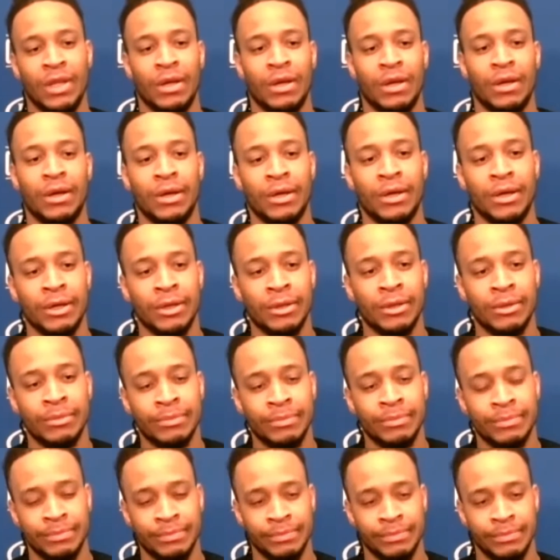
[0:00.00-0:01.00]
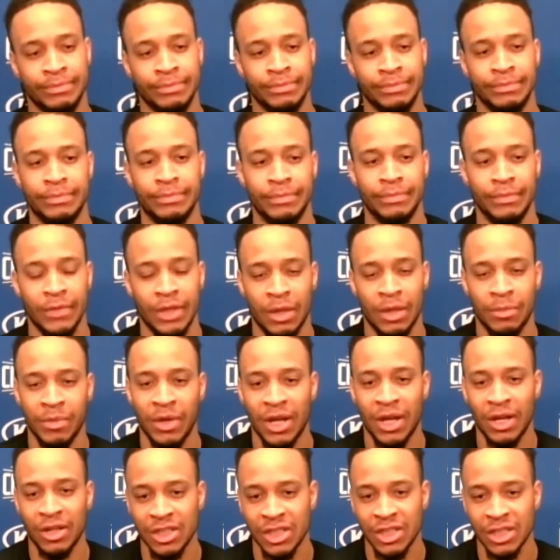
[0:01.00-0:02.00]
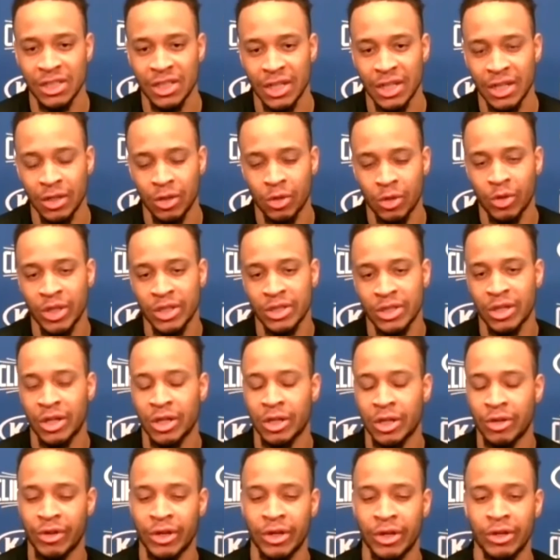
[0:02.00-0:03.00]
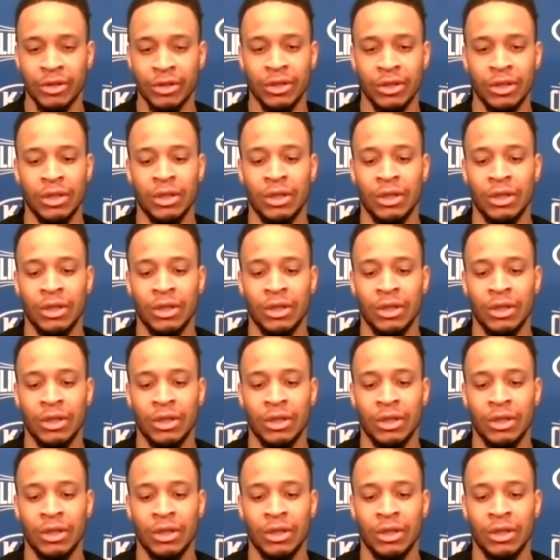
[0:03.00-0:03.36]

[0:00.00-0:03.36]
I mean, I'll just say the quick turnaround.